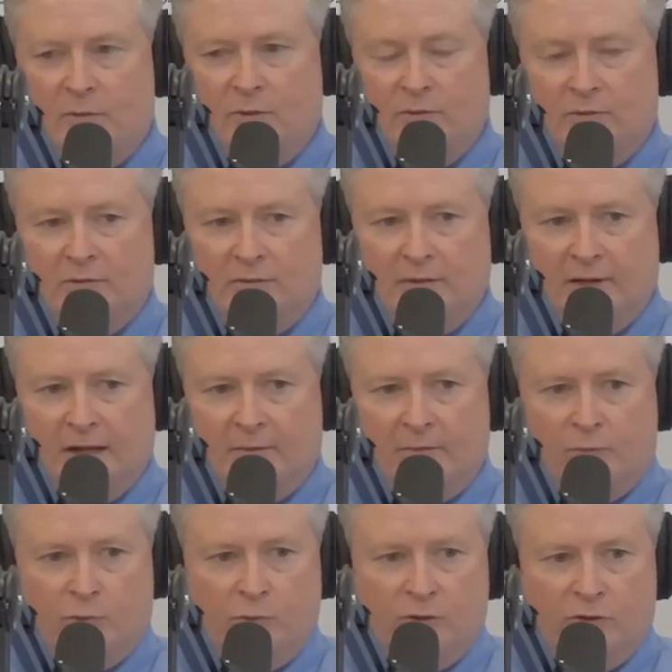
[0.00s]
won't let them
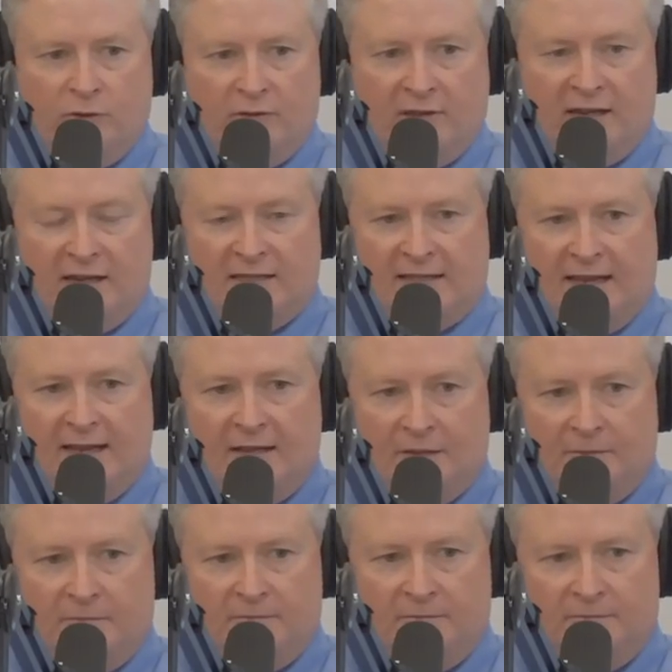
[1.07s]
through, and they detain
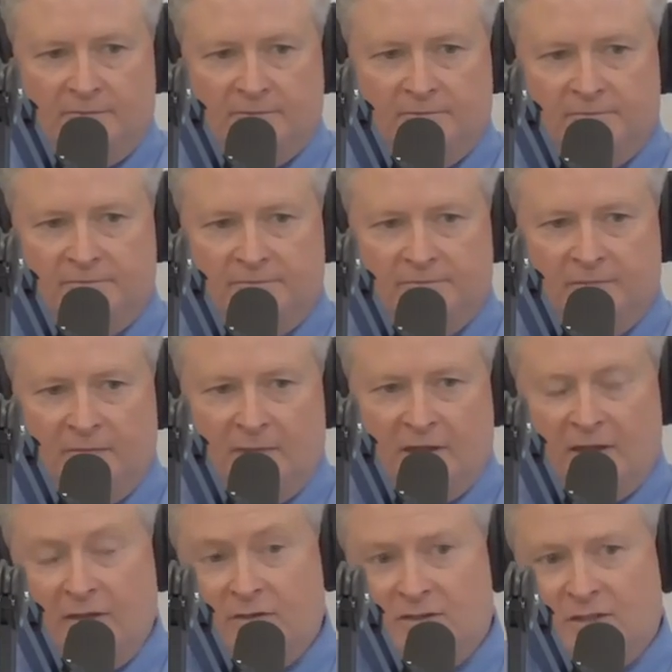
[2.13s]
them.
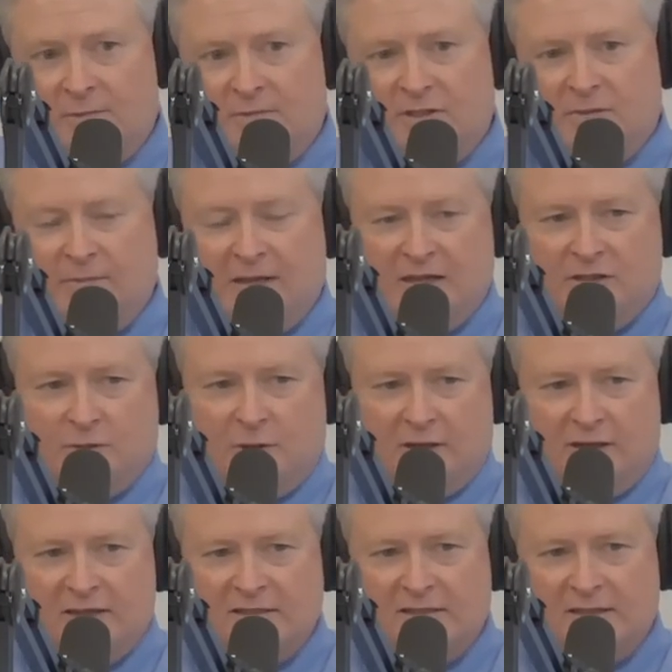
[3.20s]
Then they're subject to mandatory
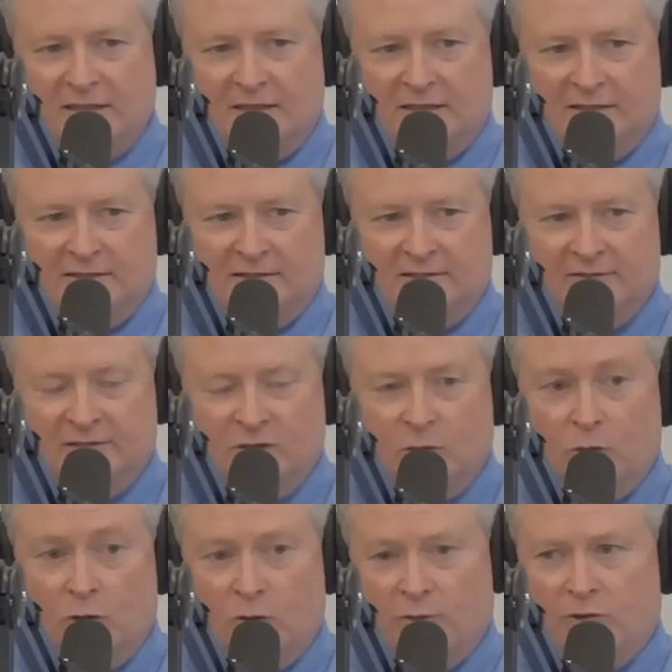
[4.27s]
custody
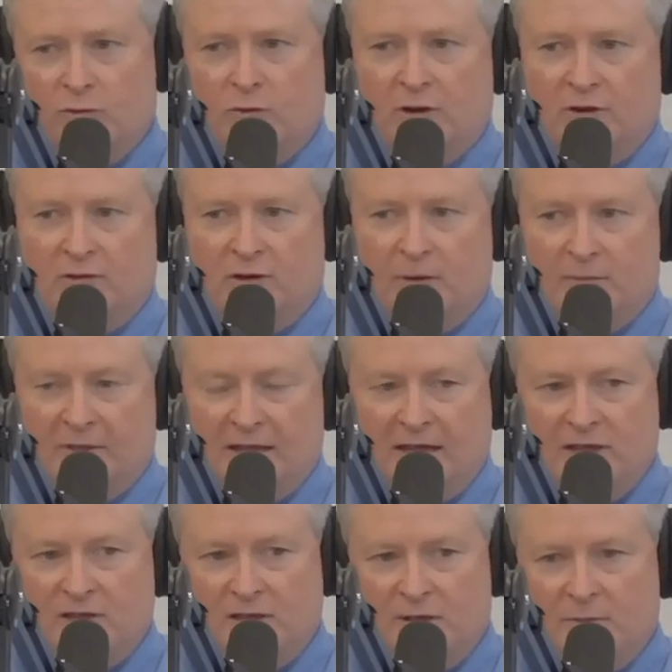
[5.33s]
or withdrawing their
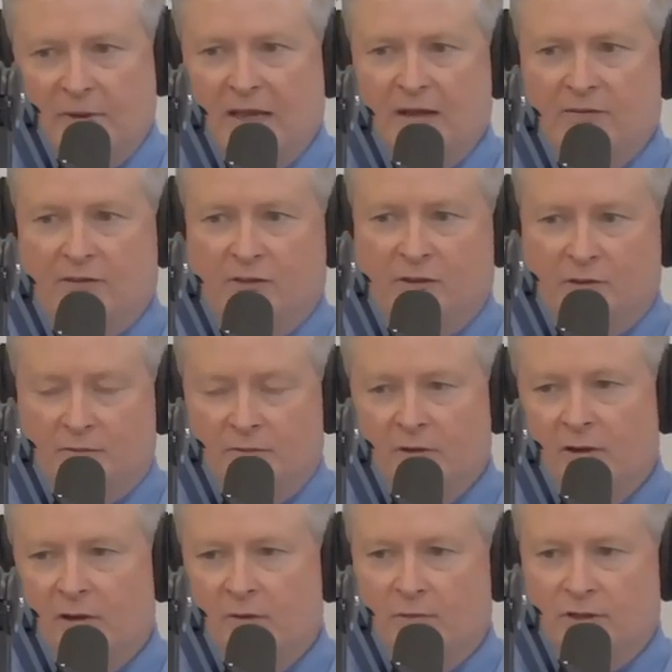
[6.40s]
application and paying for their
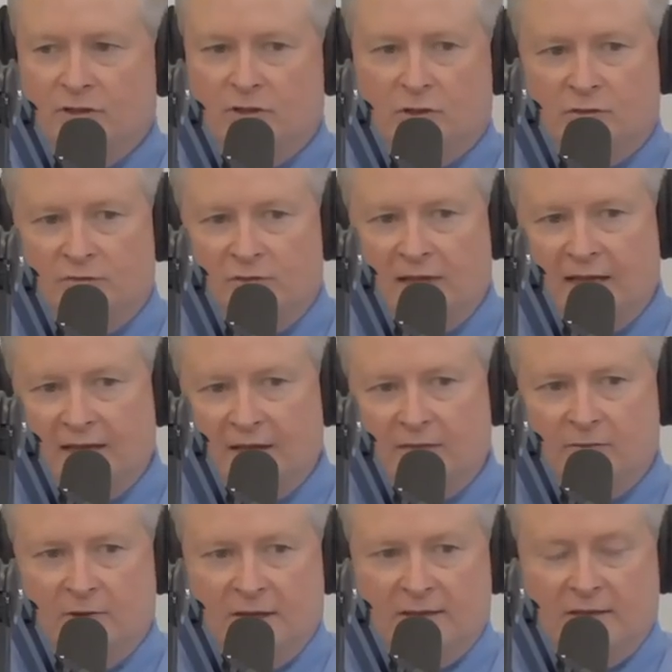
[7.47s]
return flight
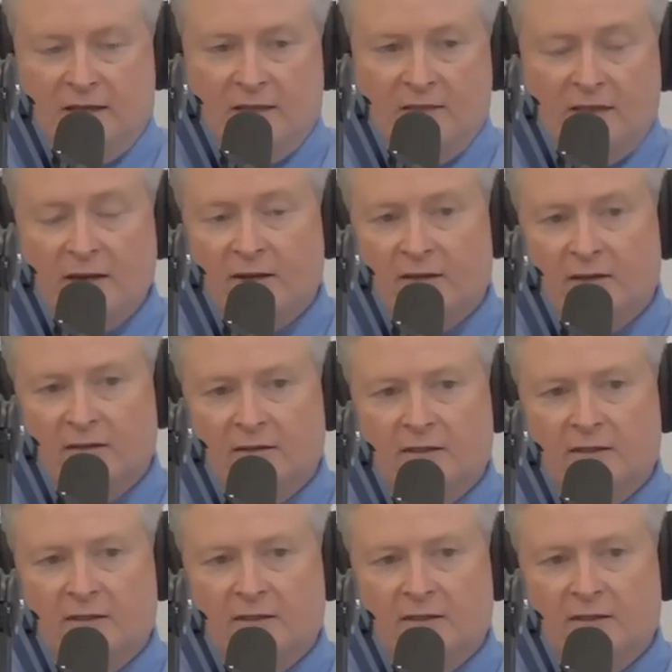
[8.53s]
right then and there.